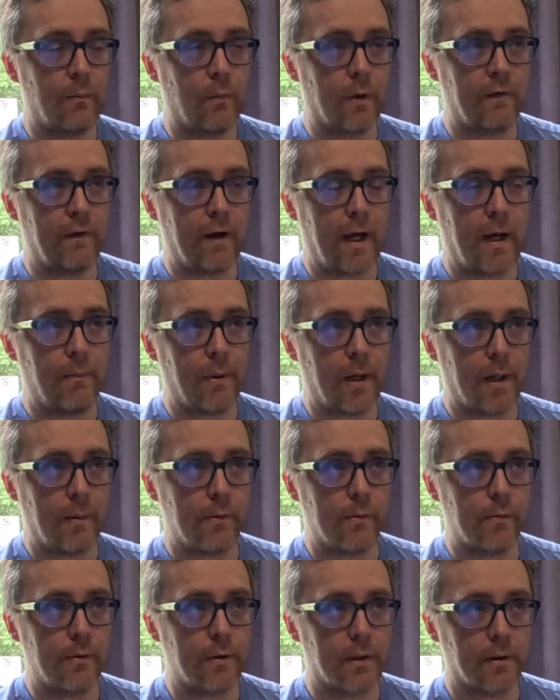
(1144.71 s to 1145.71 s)
with air
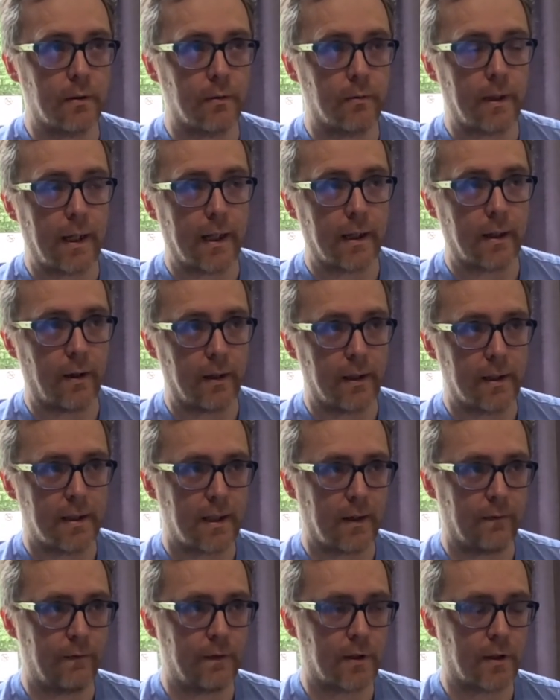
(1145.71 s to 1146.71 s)
bubbles and all that kind of
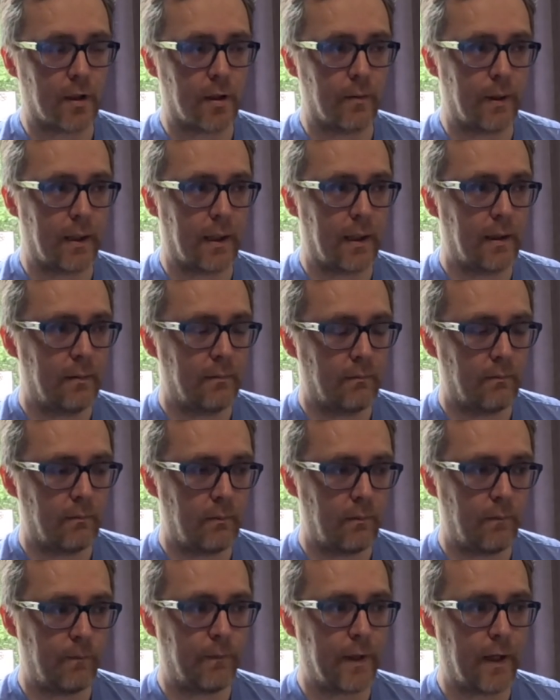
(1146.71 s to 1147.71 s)
stuff, it's going to be
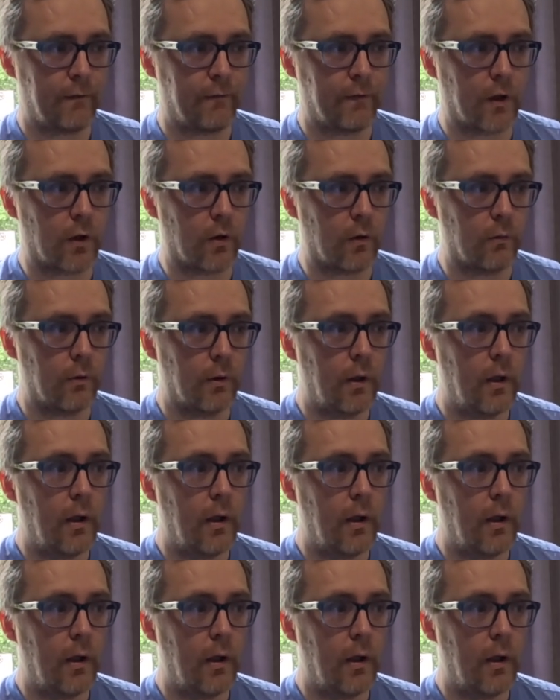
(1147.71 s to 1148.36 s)
difficult.